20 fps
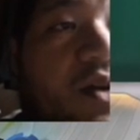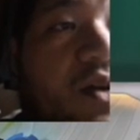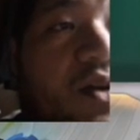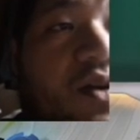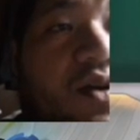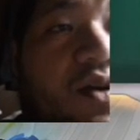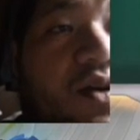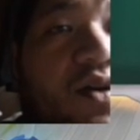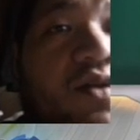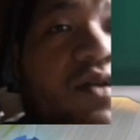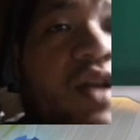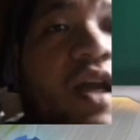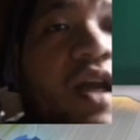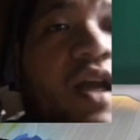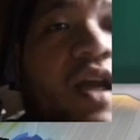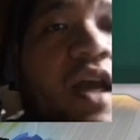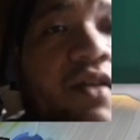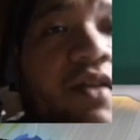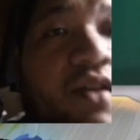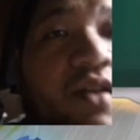Oh, they
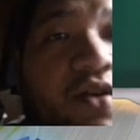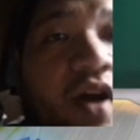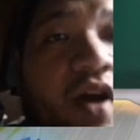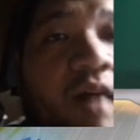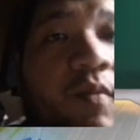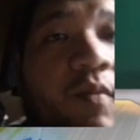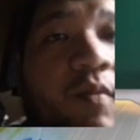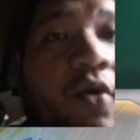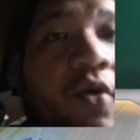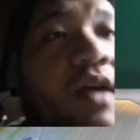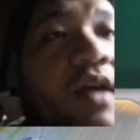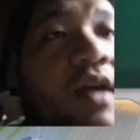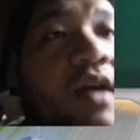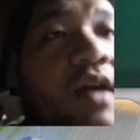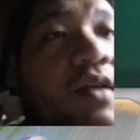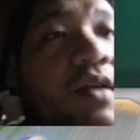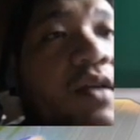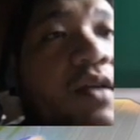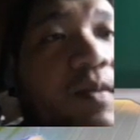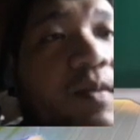had the crab. Okay, but
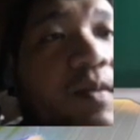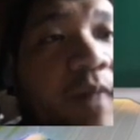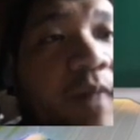we got rid